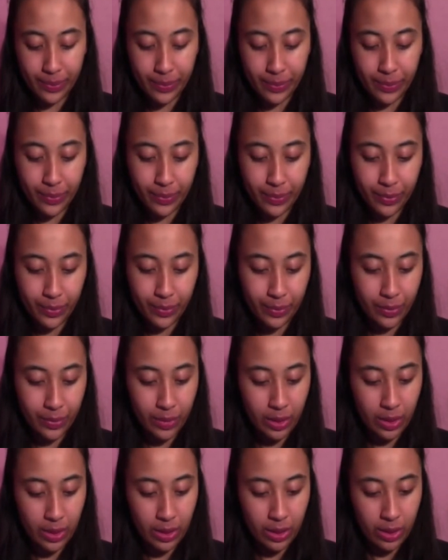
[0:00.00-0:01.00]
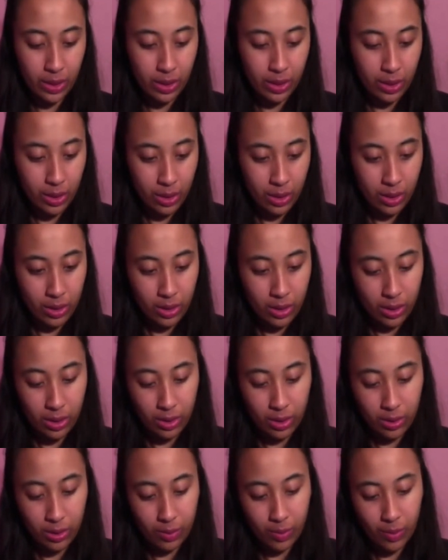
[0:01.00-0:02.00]

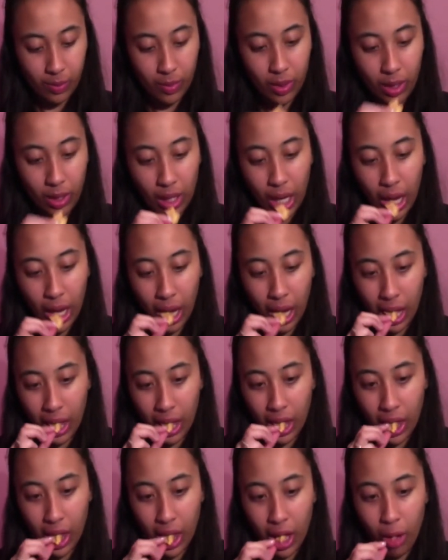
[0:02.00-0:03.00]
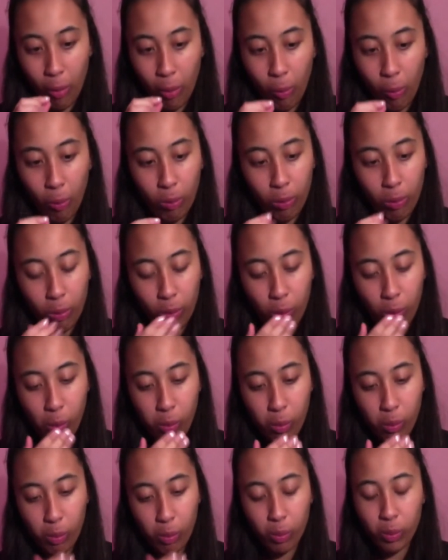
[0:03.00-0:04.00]

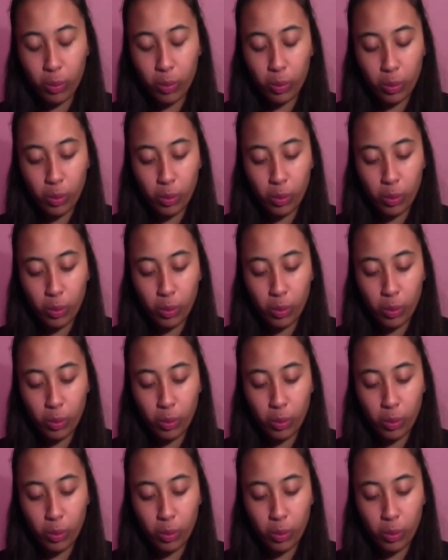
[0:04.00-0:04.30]
(silence)